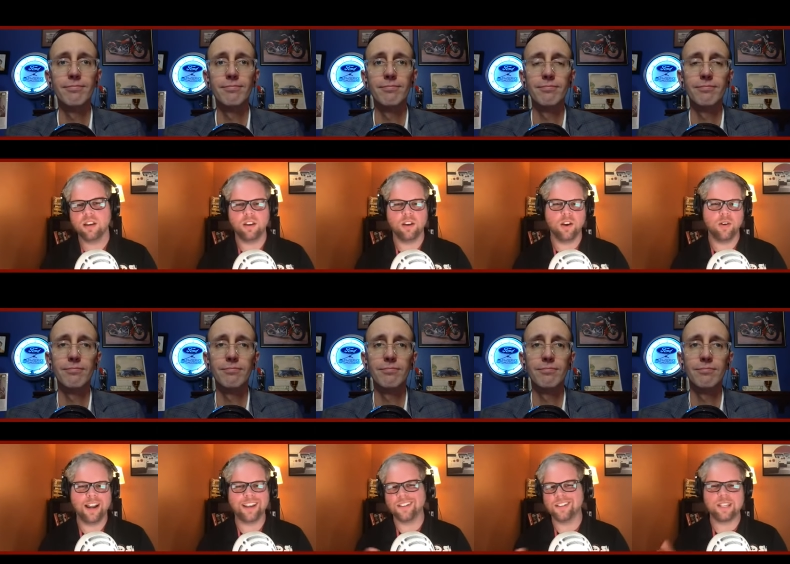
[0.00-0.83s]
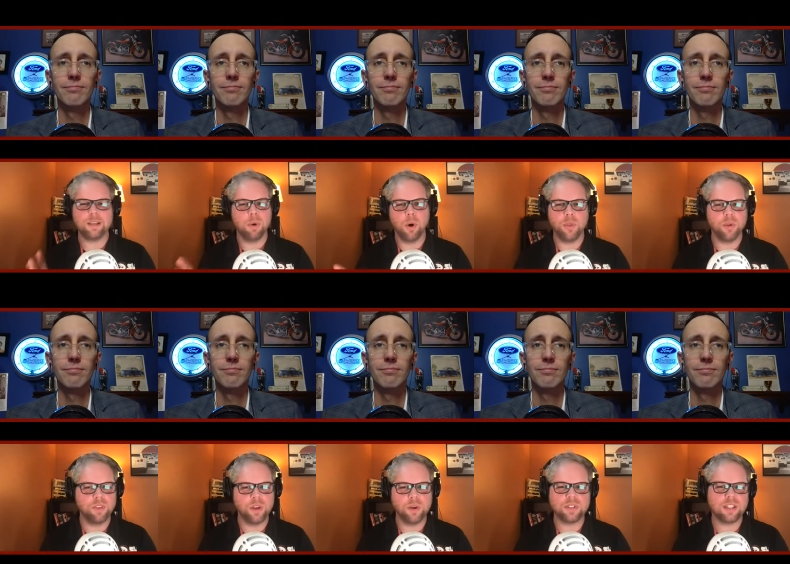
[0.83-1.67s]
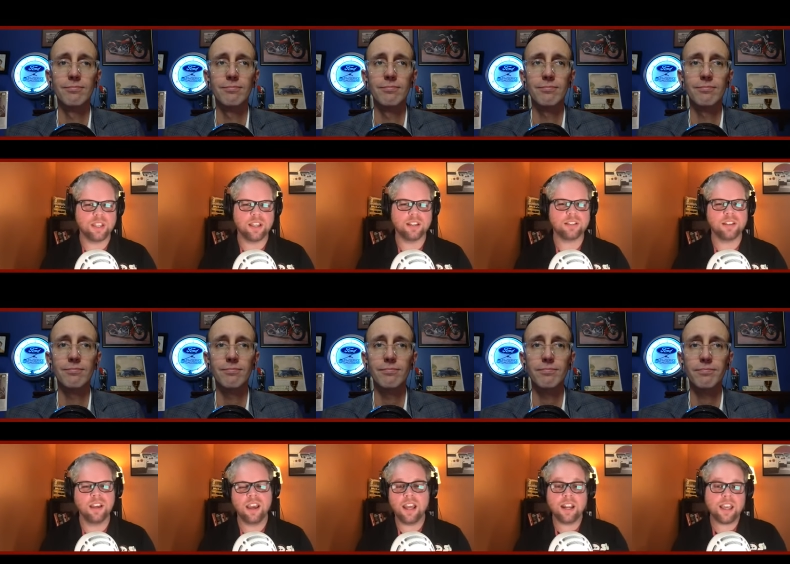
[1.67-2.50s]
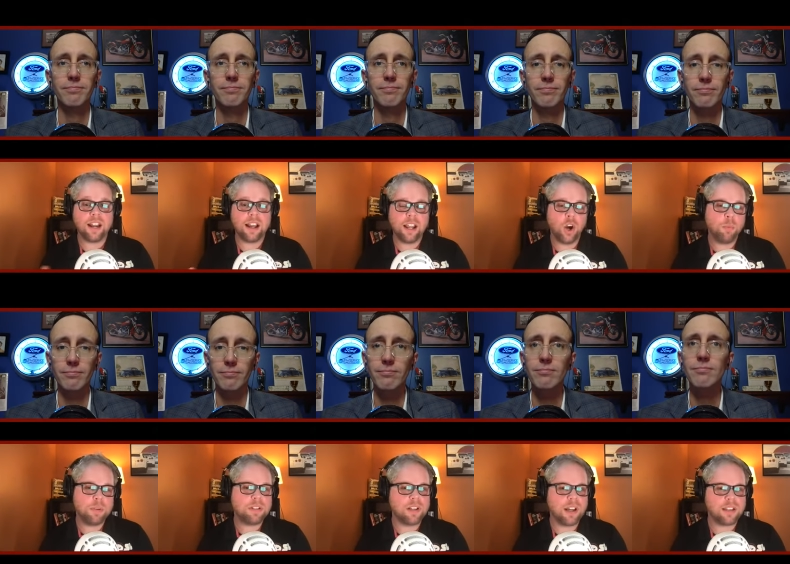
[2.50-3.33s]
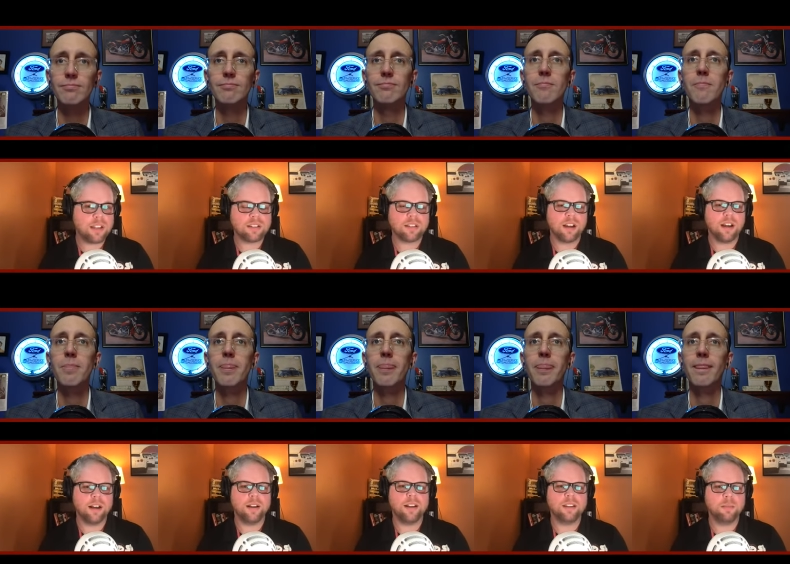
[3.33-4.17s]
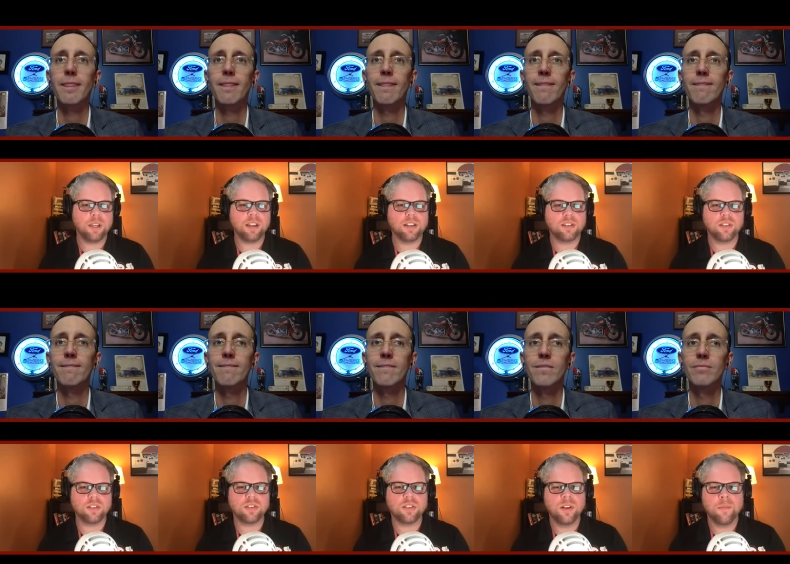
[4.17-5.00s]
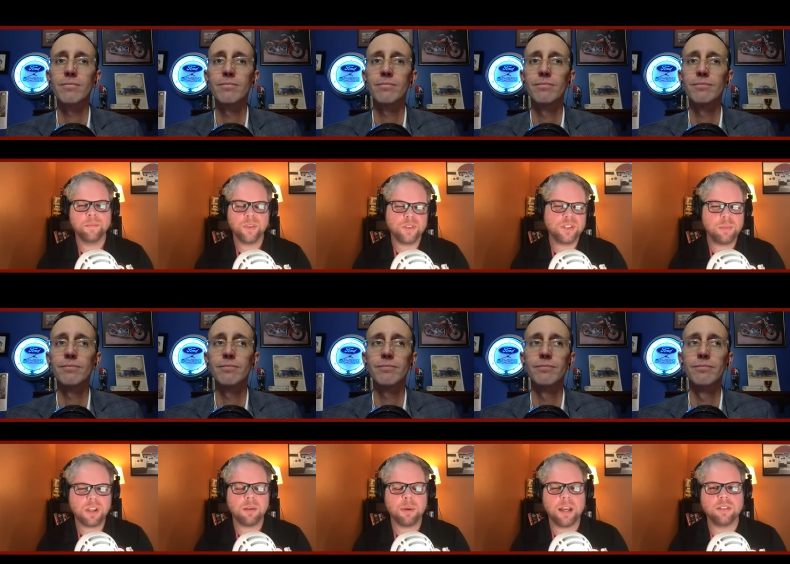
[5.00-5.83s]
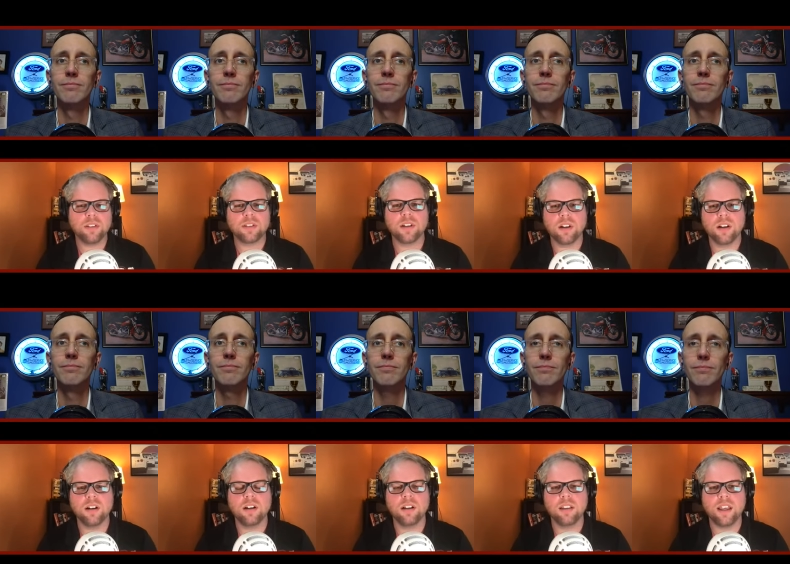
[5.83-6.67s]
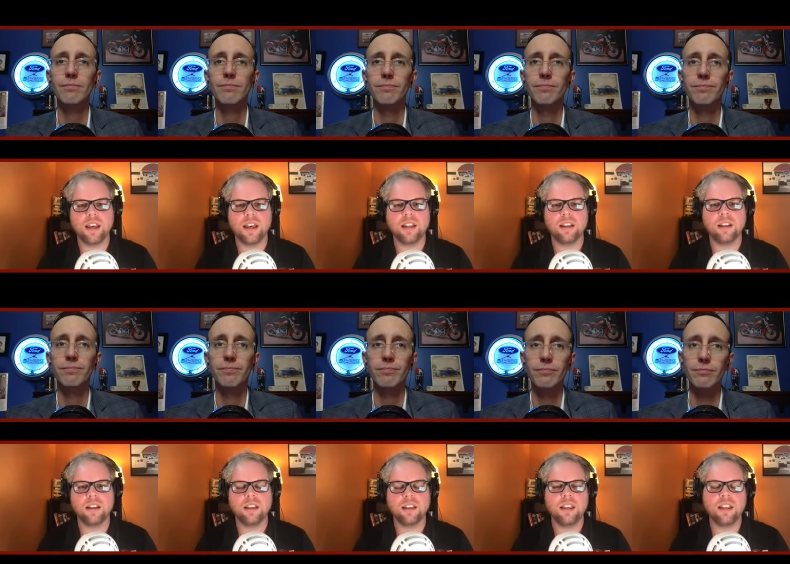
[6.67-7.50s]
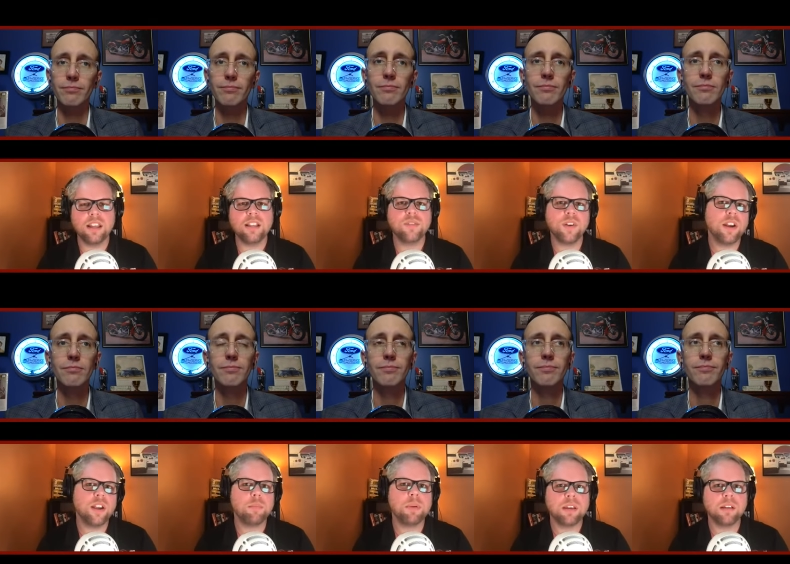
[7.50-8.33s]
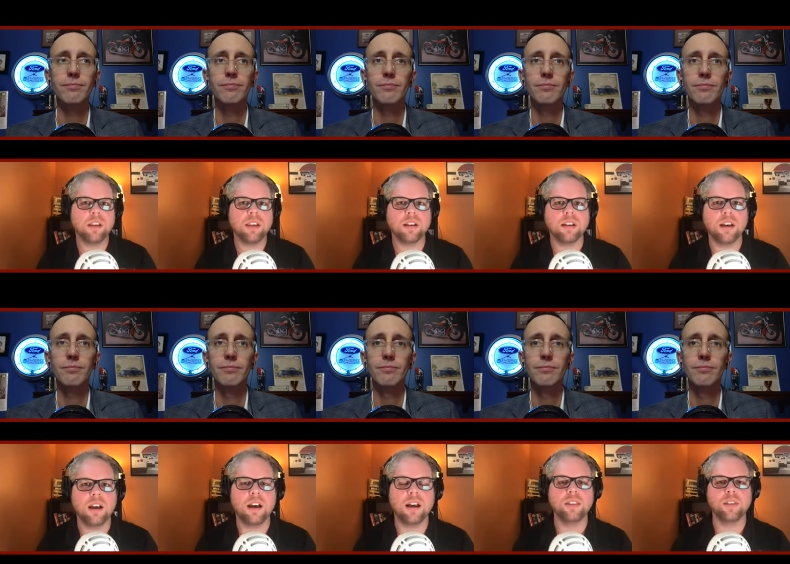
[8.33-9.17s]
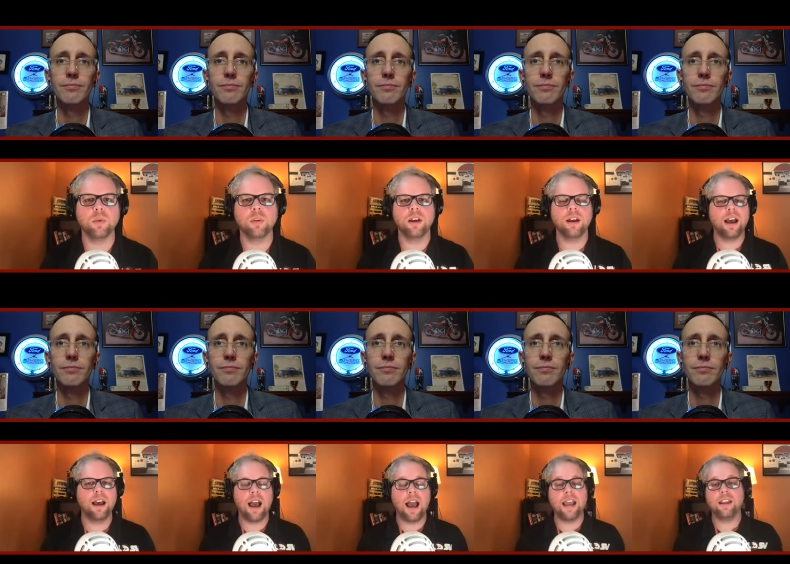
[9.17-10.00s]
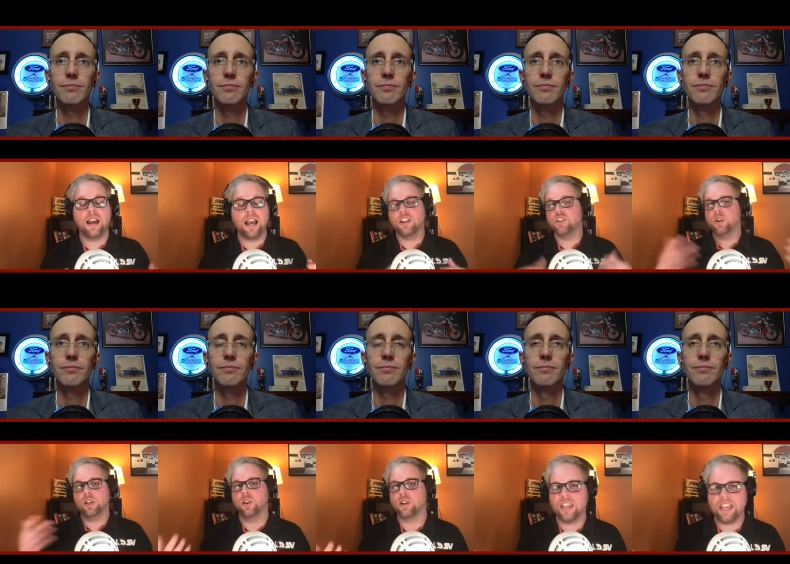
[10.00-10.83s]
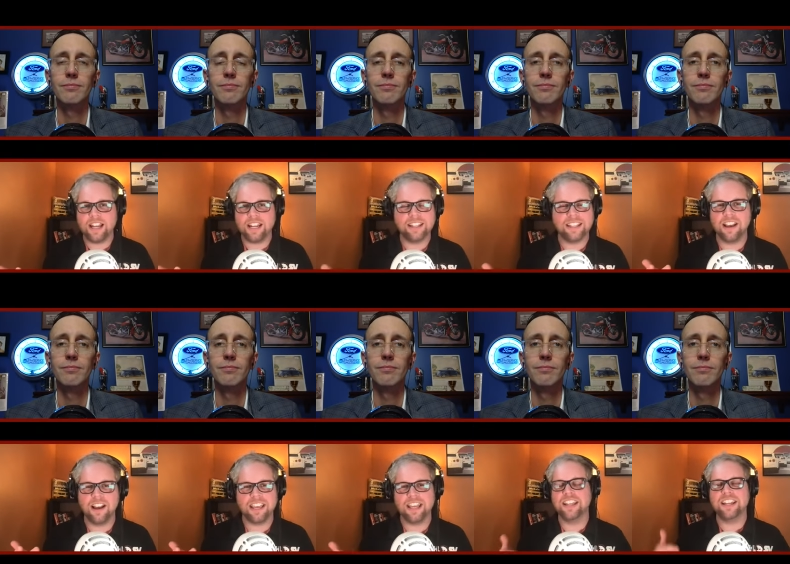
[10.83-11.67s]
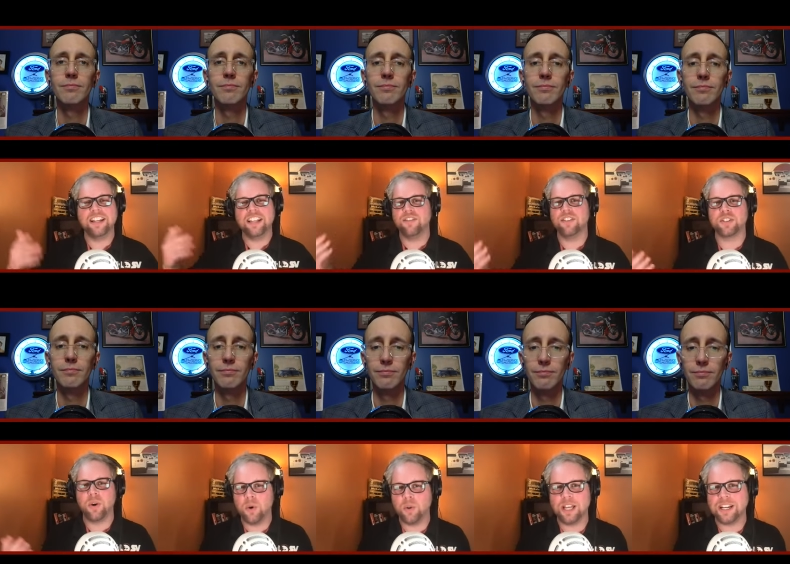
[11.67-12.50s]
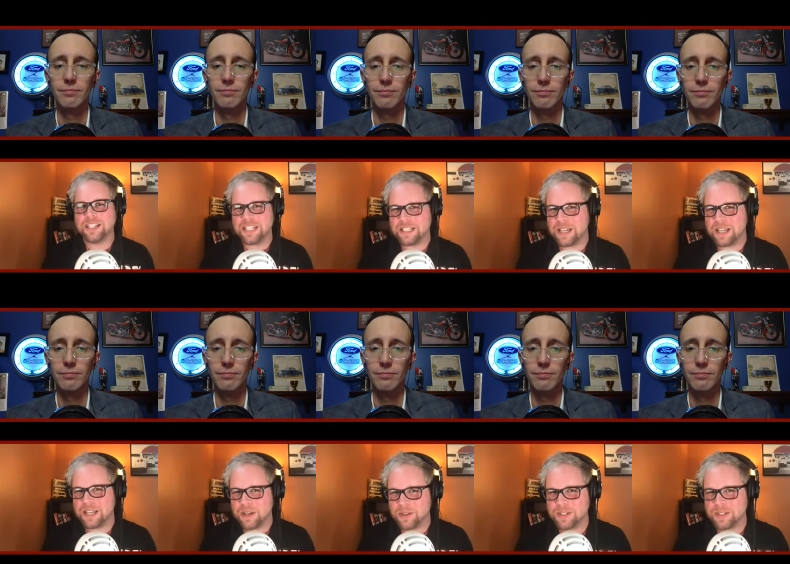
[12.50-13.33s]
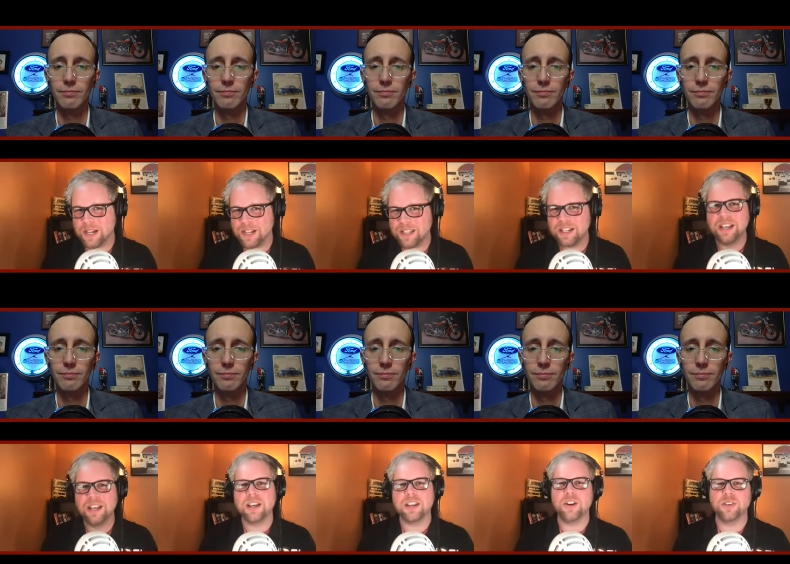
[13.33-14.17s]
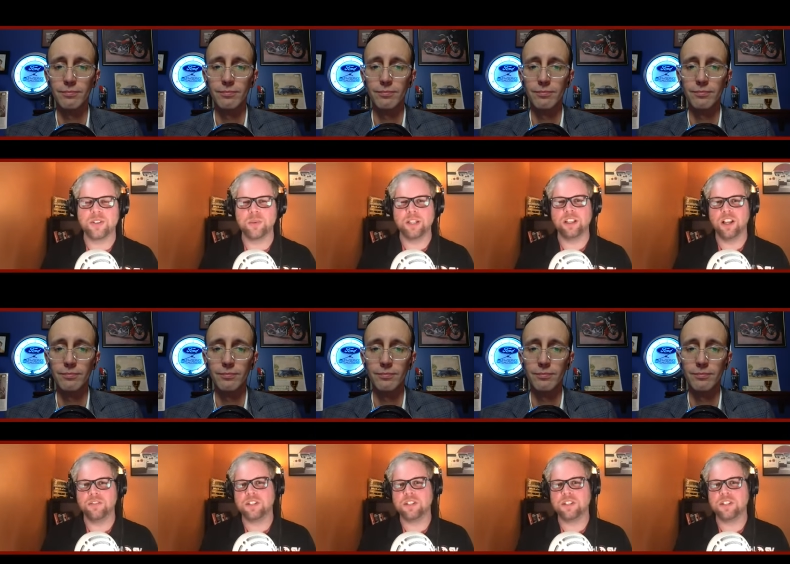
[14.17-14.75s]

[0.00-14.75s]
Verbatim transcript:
Speaker 1: You know, I could see both of those things. And again, I hope it does uh, because there's there's something about this car that it, it's very appealing. Uh, the, uh, I, I enjoy looking at it. They again, they didn't give us a whole lot of details on it, you know. So we'd love to